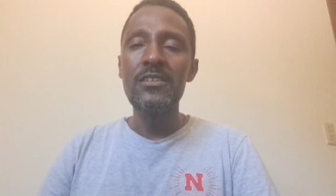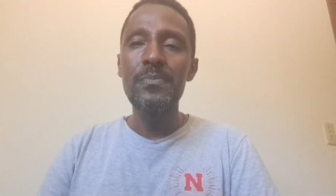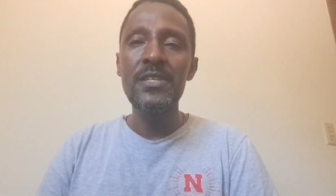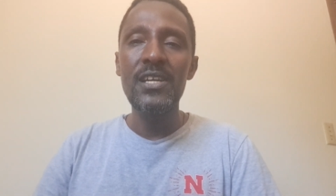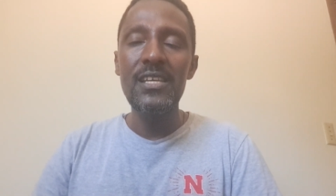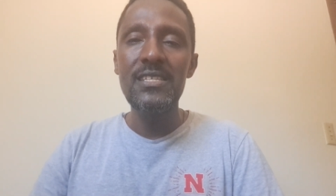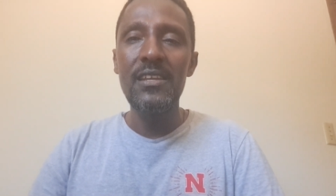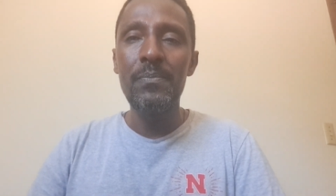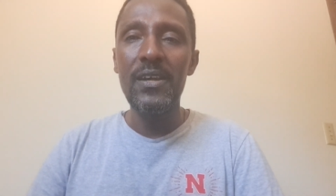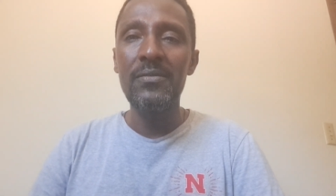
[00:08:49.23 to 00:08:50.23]
especially the
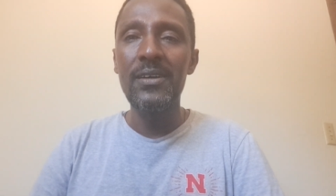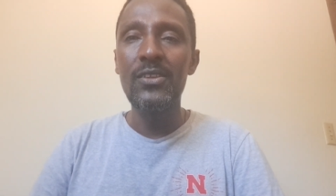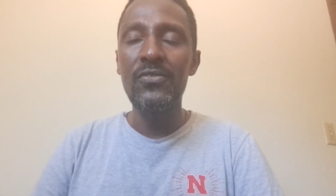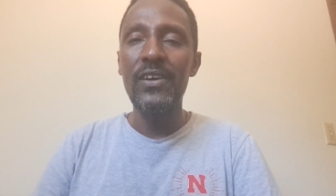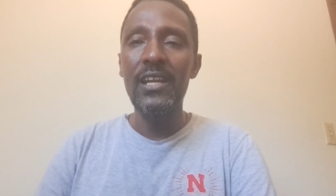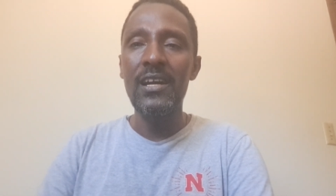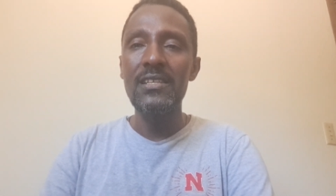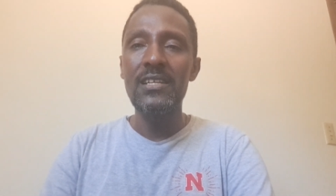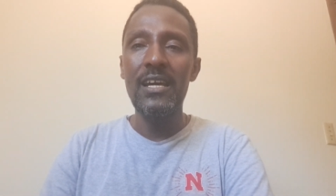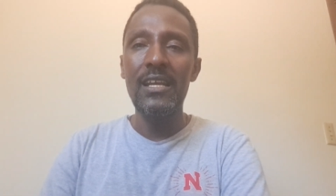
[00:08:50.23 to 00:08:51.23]
department of
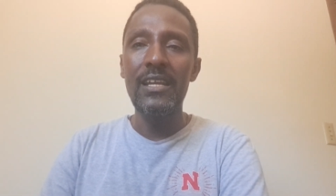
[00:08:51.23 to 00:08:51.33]
agricultural